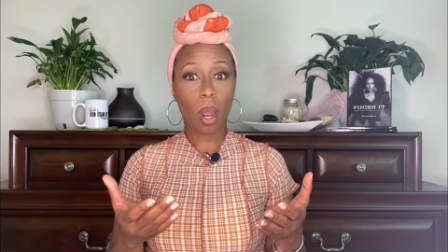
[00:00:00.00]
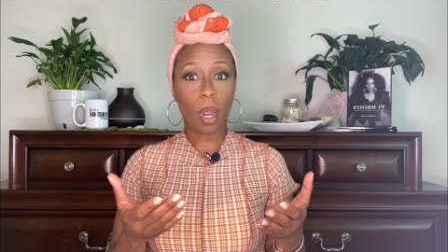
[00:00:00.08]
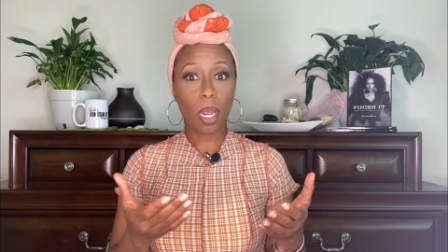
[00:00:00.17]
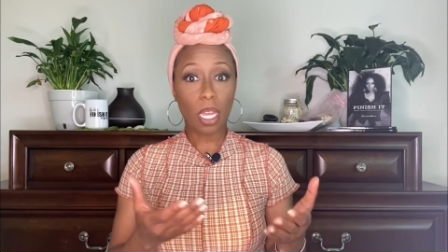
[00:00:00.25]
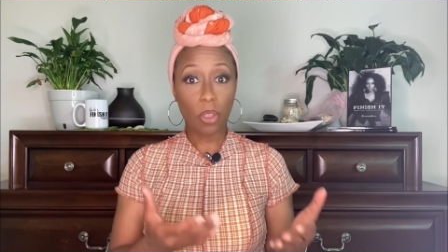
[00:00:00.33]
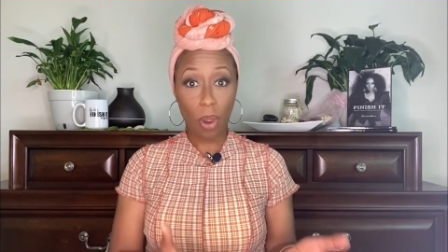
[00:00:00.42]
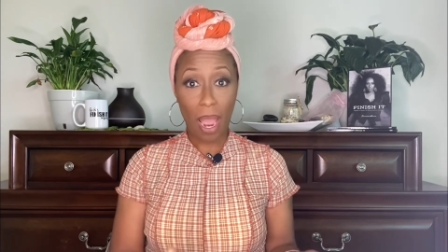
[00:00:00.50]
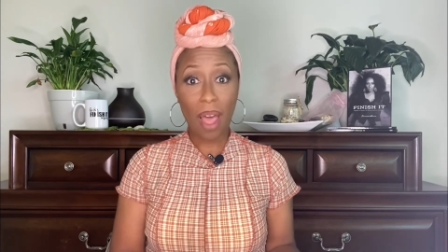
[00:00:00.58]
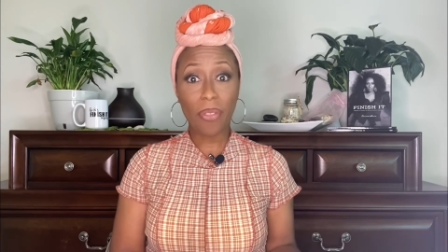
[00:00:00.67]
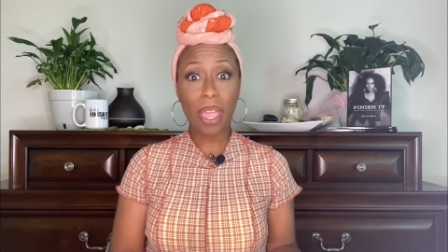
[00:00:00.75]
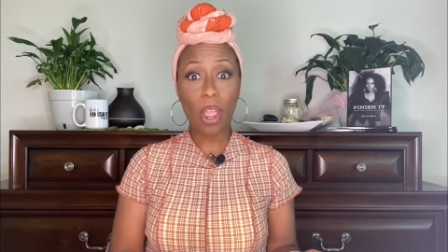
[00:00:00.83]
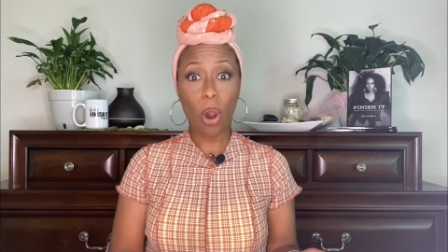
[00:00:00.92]
either how
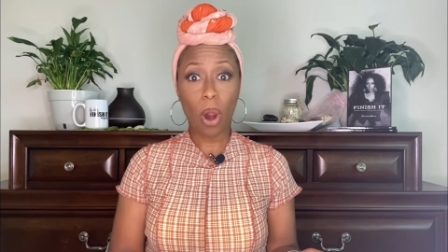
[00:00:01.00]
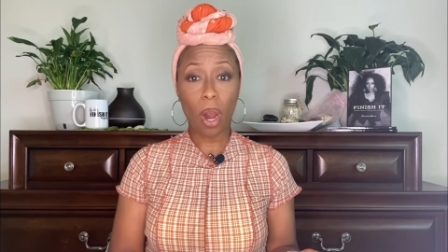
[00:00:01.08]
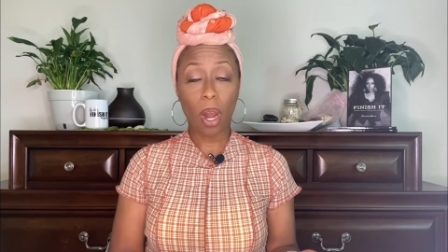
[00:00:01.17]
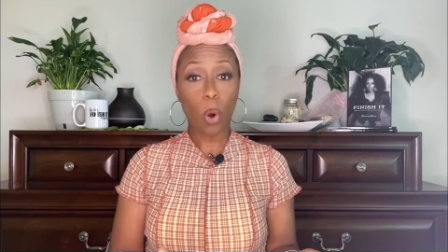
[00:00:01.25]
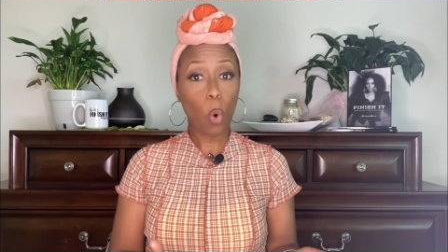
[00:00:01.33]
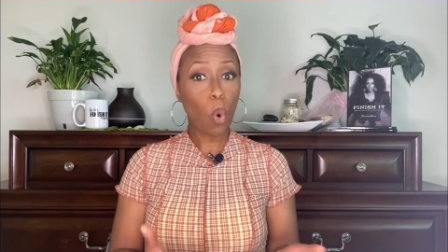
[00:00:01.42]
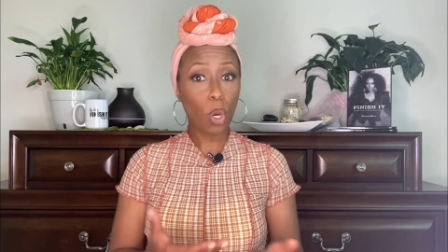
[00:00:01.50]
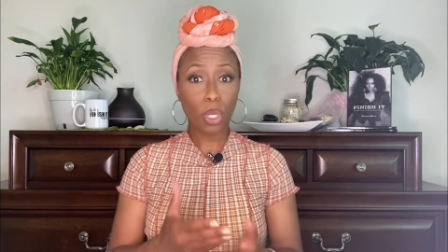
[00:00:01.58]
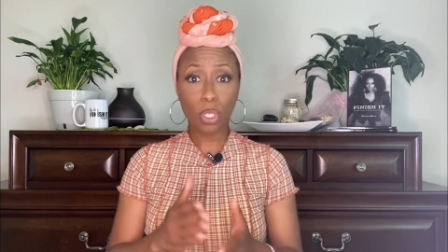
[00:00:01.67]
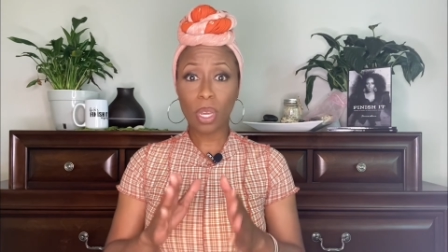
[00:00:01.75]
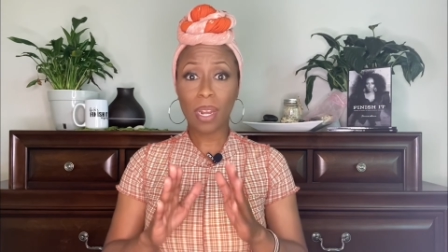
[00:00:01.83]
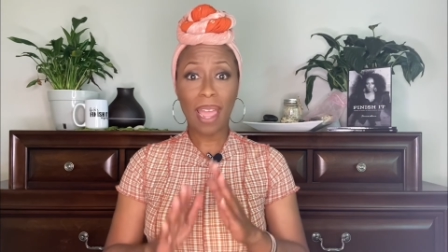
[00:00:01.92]
they are, or you're
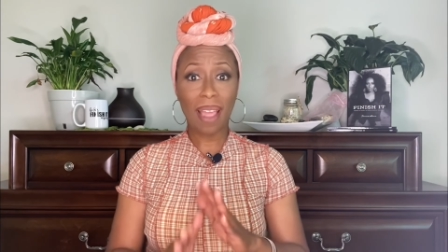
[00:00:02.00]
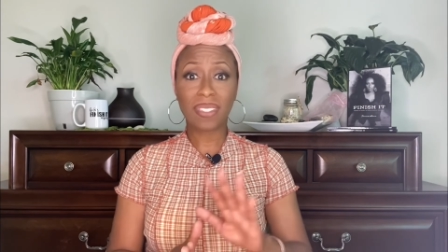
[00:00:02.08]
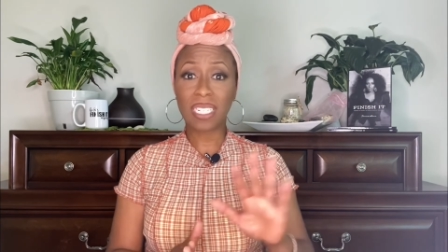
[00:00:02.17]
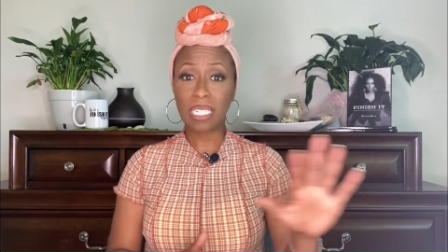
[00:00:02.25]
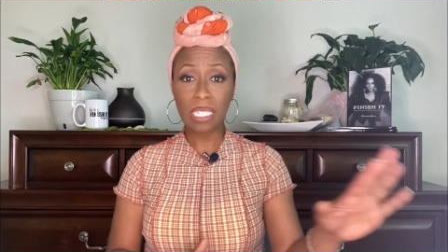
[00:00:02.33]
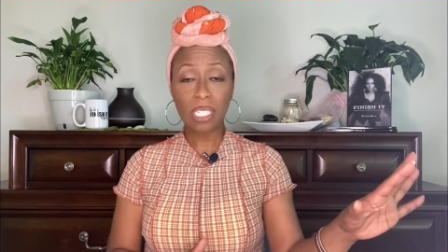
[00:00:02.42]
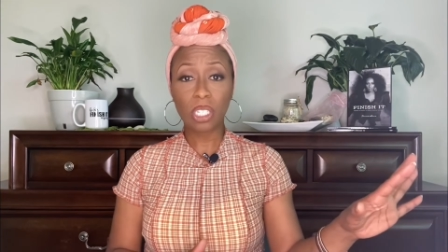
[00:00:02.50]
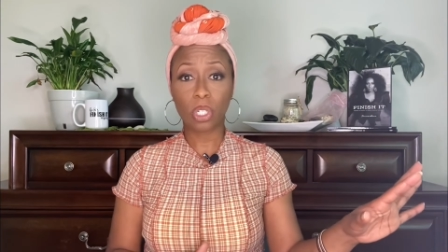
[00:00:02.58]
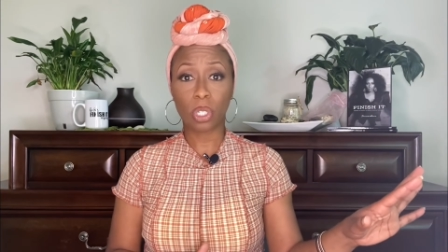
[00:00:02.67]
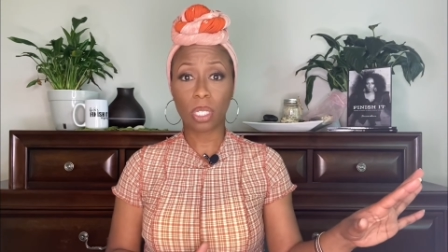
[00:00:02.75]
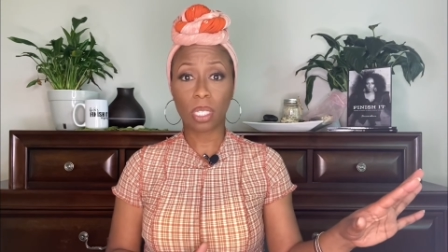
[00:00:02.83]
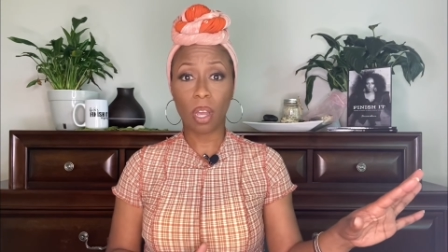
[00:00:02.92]
just gonna have to distance
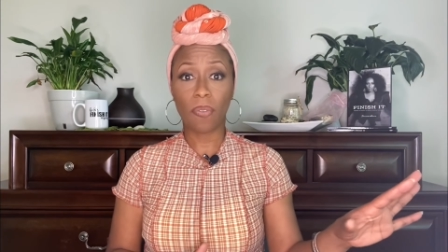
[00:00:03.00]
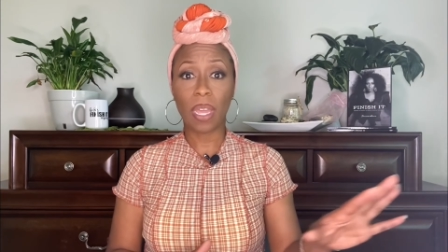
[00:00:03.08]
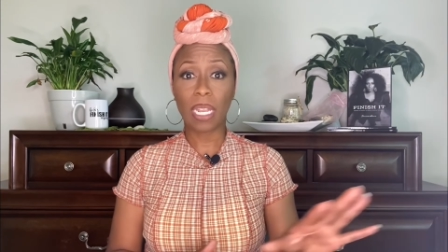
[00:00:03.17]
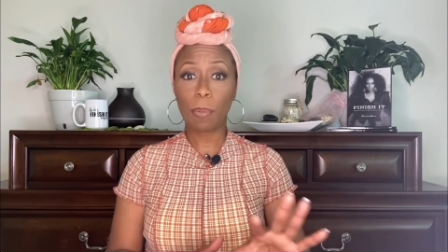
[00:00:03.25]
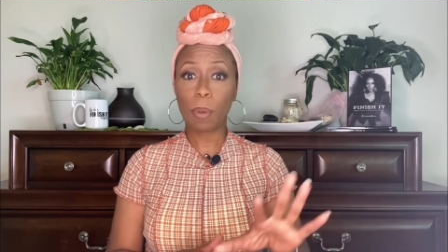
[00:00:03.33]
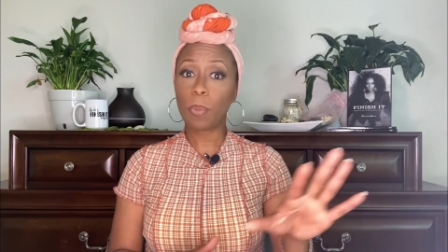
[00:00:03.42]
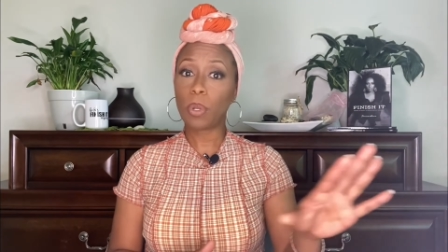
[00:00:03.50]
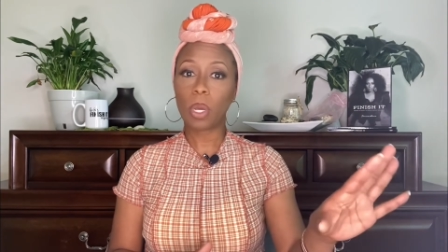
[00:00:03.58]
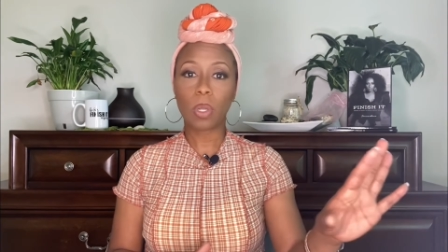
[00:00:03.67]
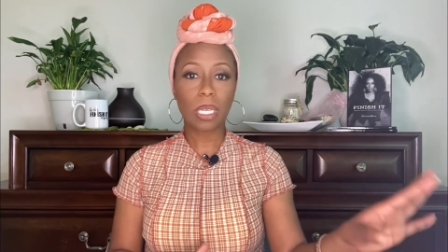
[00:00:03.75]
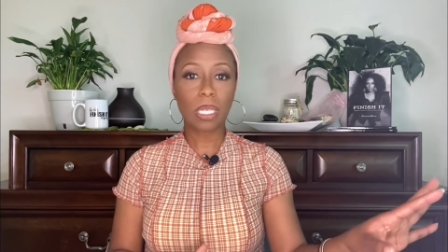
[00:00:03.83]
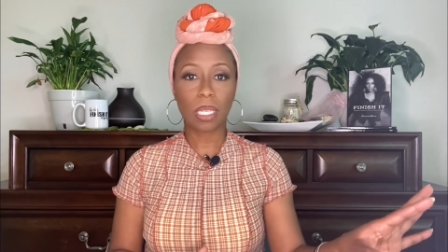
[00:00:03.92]
yourself and let people know
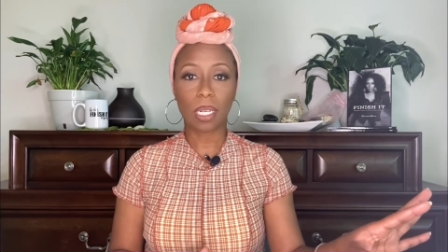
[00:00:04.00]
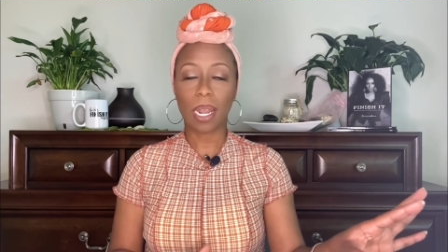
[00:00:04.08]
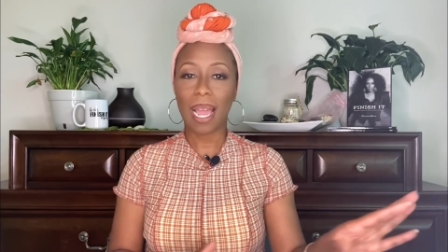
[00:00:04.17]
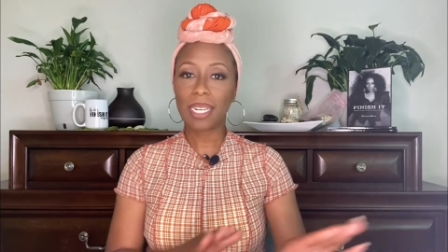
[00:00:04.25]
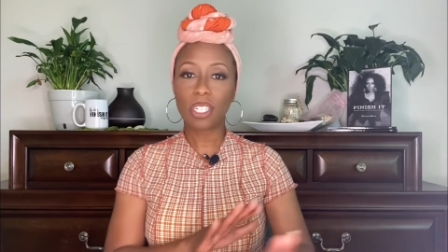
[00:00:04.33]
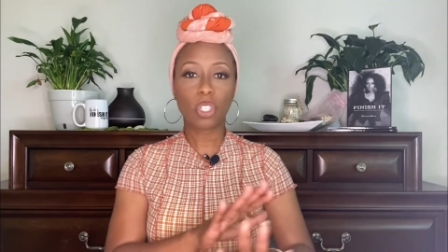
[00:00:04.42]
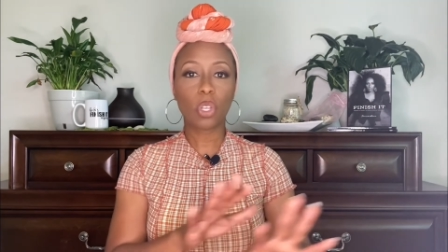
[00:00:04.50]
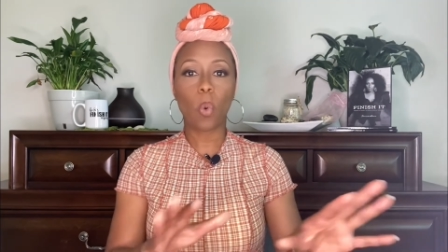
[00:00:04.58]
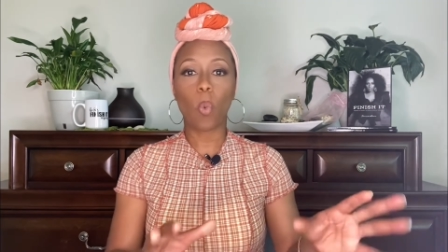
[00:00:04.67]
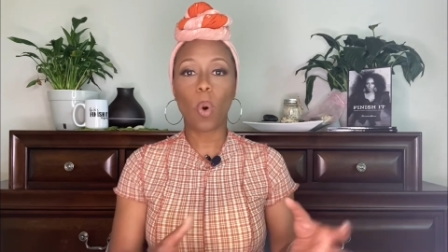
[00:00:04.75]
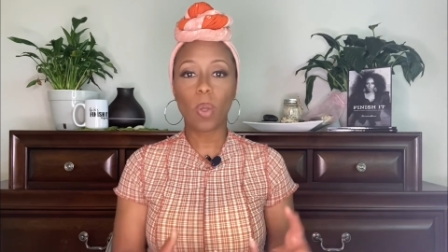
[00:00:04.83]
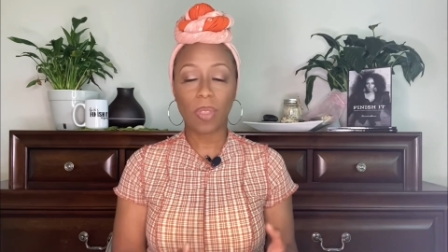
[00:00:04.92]
listen, I just don't
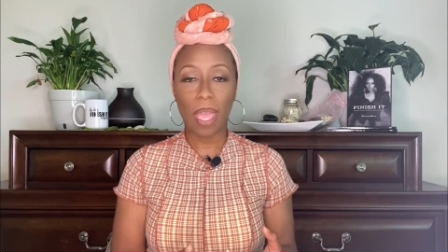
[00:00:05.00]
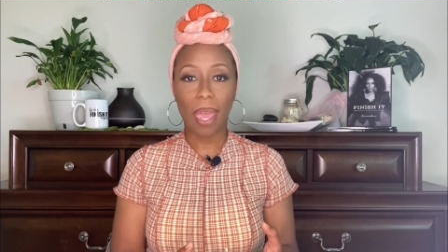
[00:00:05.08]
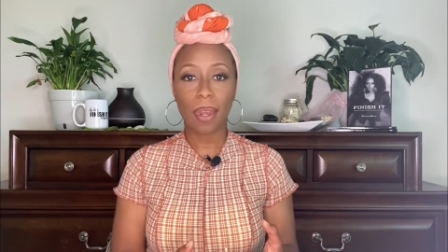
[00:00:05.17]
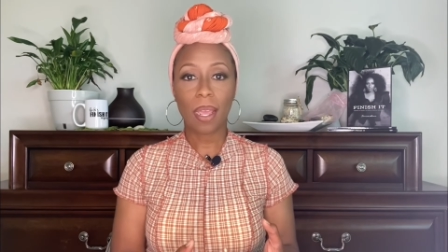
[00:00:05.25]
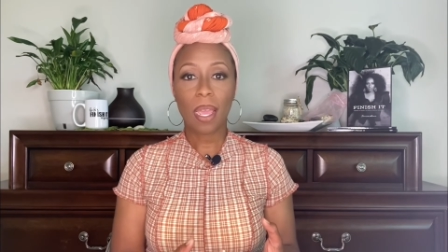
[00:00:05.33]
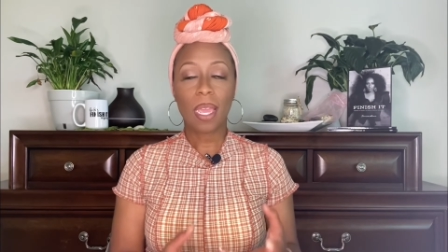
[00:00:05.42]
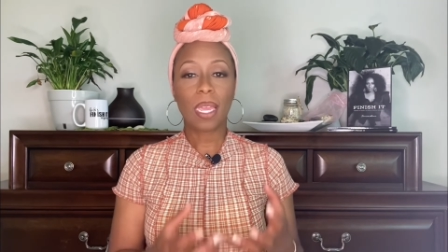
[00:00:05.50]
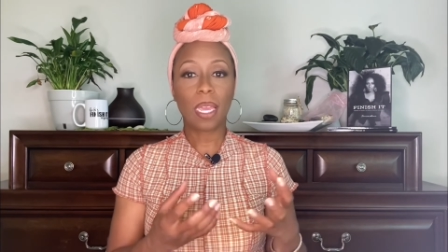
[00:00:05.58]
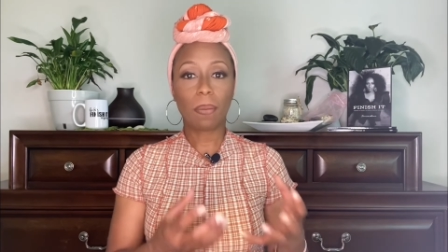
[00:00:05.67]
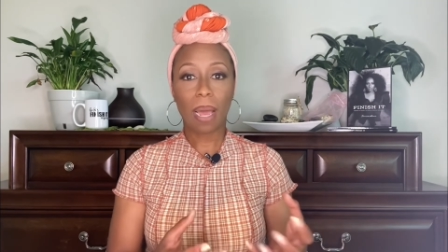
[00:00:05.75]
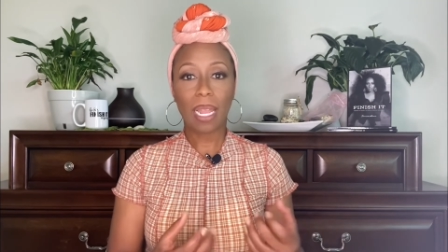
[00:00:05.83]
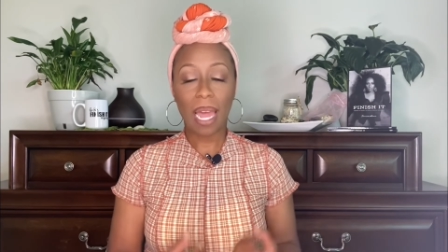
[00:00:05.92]
want that in
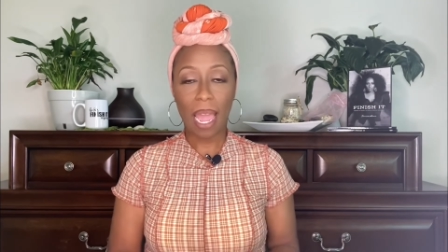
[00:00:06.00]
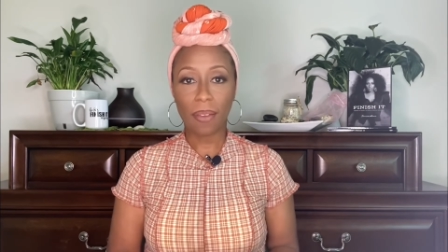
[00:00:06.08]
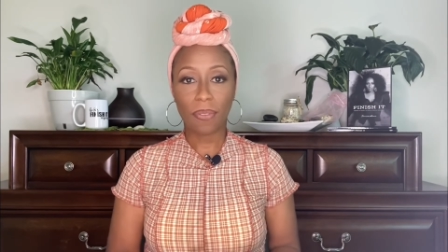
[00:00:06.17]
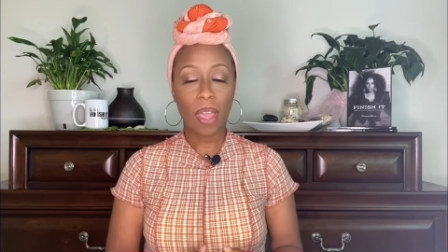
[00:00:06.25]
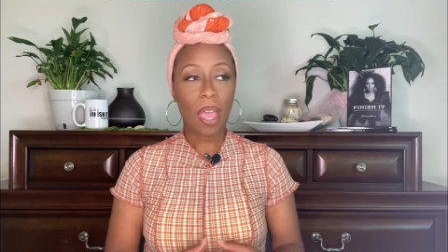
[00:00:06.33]
my life.